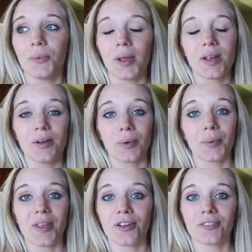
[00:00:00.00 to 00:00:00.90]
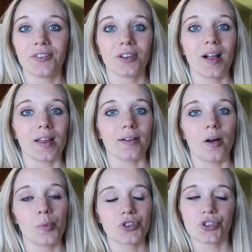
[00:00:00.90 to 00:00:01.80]
We were with her for like
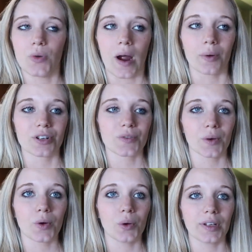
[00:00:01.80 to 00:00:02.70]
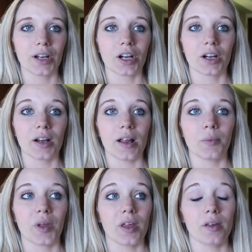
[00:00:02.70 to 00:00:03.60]
almost 2 hours. We were holding her,
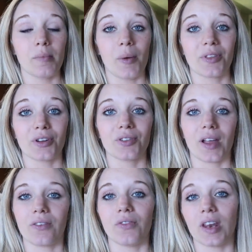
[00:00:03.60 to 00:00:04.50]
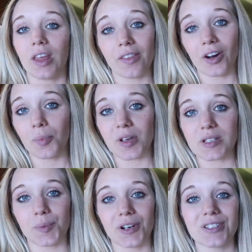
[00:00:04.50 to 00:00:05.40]
and we met with her like feeding
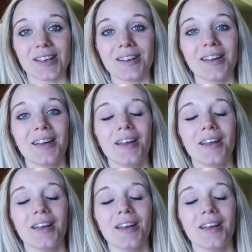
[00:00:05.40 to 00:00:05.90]
therapist person.